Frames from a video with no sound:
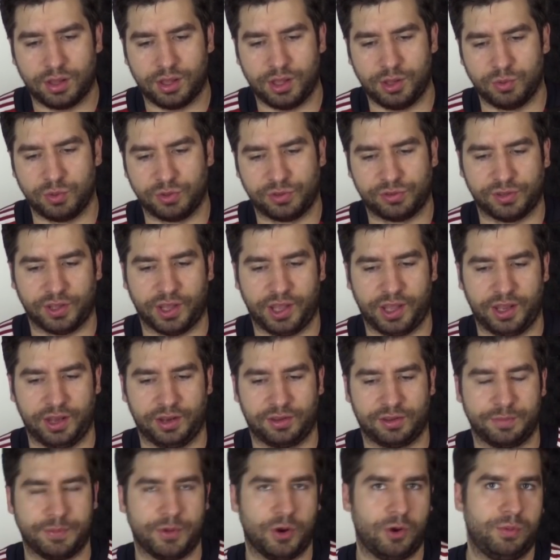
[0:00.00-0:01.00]
he was saying
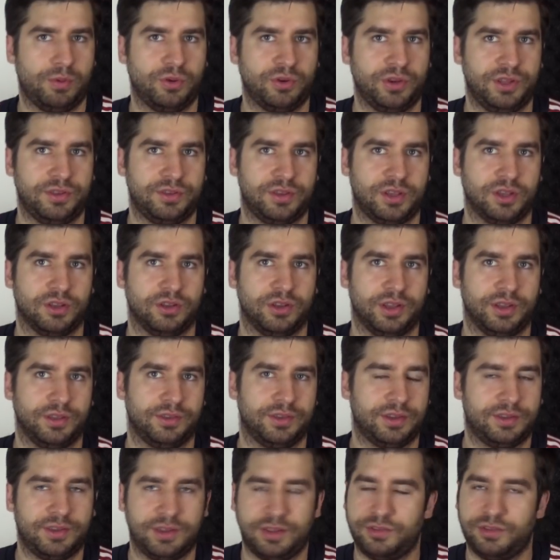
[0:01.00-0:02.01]
it's about police
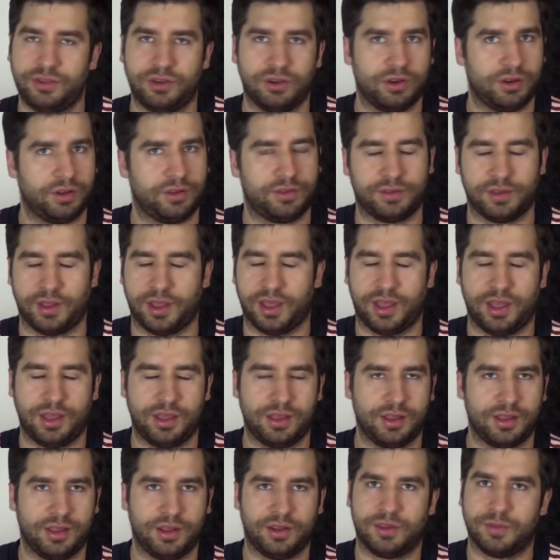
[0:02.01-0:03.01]
killings. It's easier to
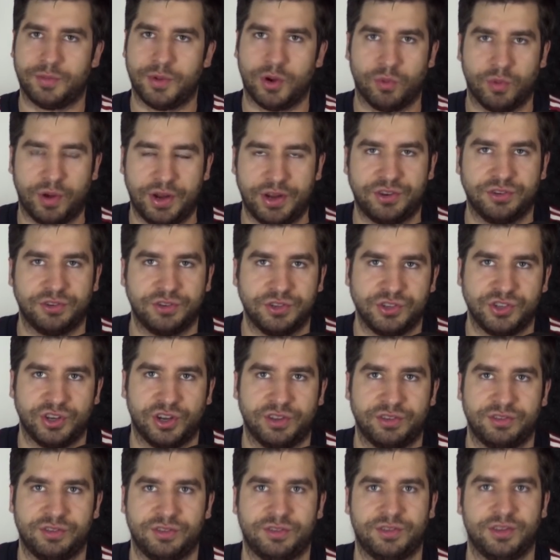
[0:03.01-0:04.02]
say it's about racial
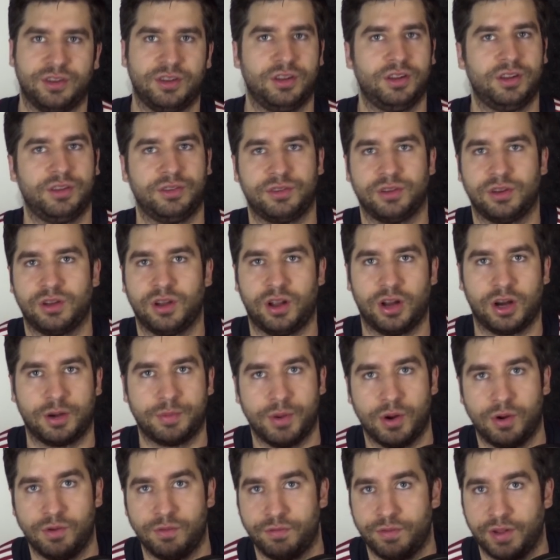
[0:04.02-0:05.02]
injustice than it is to
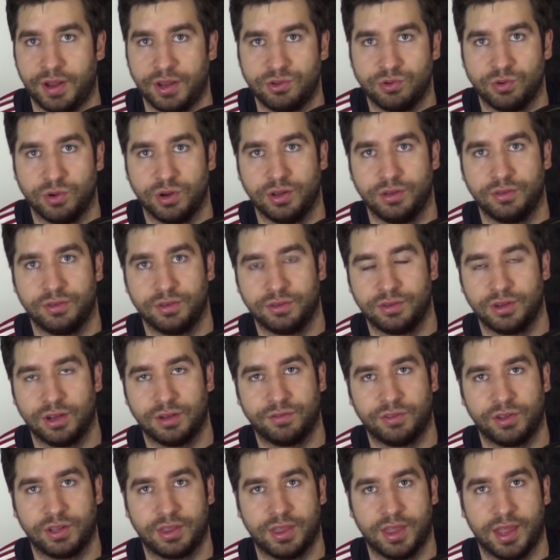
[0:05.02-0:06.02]
talk about veterans and
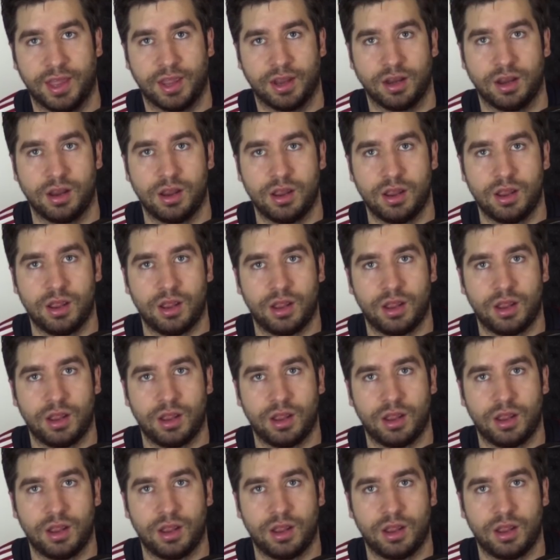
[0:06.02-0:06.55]
stuff like that.